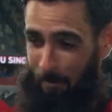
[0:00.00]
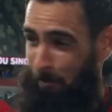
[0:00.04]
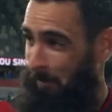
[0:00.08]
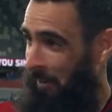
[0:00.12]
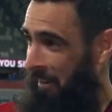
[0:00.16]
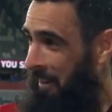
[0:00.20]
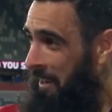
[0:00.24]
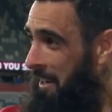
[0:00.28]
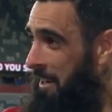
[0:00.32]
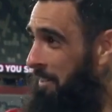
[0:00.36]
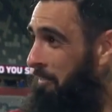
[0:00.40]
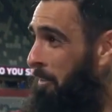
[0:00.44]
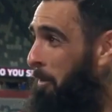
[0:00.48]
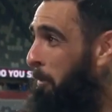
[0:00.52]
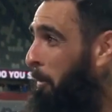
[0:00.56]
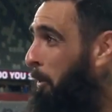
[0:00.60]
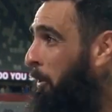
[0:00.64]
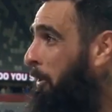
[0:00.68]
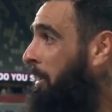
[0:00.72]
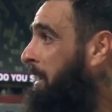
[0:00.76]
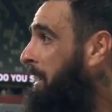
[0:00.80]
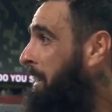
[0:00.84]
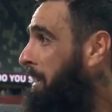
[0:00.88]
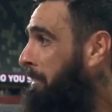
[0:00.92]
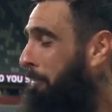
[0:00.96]

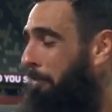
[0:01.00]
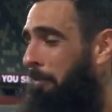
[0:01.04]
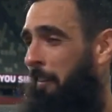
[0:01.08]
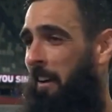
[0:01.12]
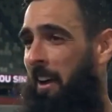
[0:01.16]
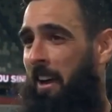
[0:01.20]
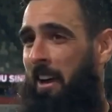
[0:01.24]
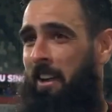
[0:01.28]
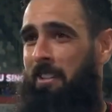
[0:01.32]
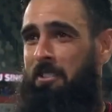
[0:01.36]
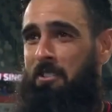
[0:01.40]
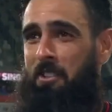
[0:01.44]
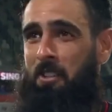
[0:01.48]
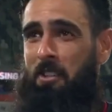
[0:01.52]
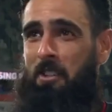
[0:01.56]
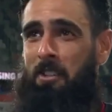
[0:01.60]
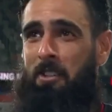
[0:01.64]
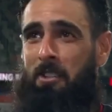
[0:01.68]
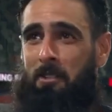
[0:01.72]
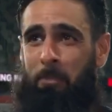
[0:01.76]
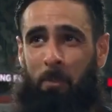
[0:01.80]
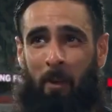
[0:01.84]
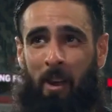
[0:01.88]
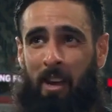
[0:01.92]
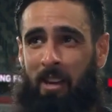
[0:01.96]
Unbelievable. Look at the fans. Look at
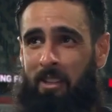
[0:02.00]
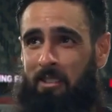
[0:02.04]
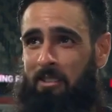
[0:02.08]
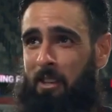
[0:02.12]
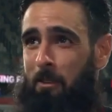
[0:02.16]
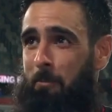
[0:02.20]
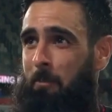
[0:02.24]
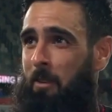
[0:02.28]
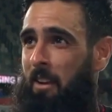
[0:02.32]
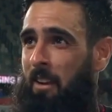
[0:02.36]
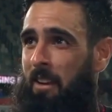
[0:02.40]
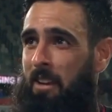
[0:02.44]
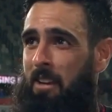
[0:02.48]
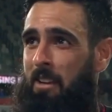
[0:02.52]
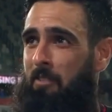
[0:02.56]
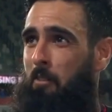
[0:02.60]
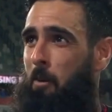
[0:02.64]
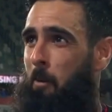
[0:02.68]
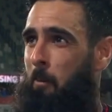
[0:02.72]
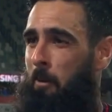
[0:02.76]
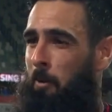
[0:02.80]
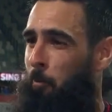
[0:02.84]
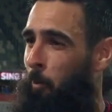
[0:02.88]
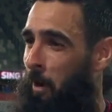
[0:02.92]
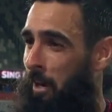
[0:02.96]
this place.
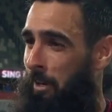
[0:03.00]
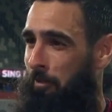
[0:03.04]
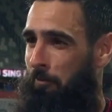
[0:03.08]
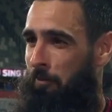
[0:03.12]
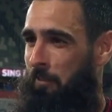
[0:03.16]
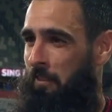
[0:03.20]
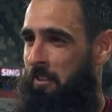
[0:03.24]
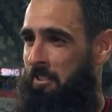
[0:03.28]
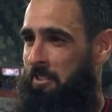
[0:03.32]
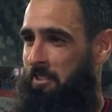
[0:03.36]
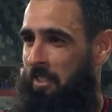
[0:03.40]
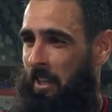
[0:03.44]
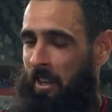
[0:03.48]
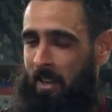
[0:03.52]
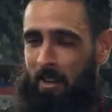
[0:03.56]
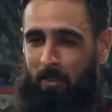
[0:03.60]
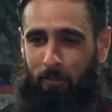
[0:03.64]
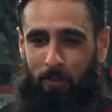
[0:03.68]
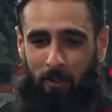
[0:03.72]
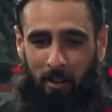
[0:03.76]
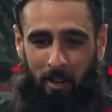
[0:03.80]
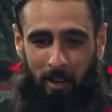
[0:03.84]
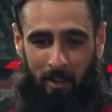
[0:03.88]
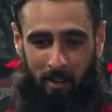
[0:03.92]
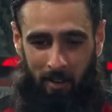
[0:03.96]
Unbelievable. we have been waiting for this day
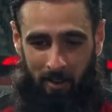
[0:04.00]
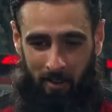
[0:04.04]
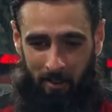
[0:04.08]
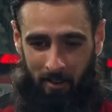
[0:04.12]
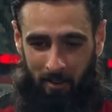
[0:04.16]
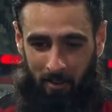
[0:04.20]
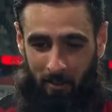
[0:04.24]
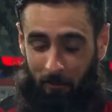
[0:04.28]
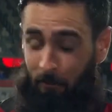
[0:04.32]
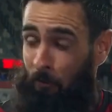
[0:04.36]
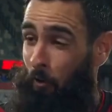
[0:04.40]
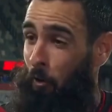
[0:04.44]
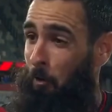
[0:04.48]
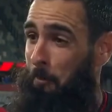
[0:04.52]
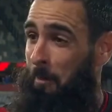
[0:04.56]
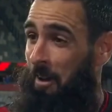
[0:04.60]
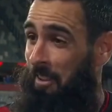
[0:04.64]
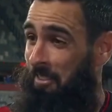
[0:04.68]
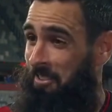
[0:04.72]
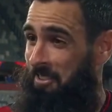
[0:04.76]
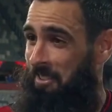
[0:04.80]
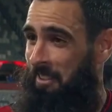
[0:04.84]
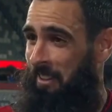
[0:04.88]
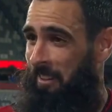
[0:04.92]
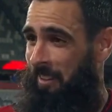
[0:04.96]
for four
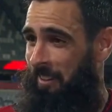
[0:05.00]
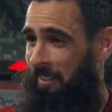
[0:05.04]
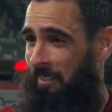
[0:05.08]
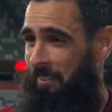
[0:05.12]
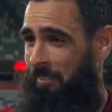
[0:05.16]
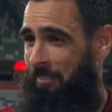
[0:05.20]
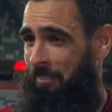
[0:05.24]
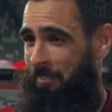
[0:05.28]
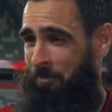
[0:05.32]
months now.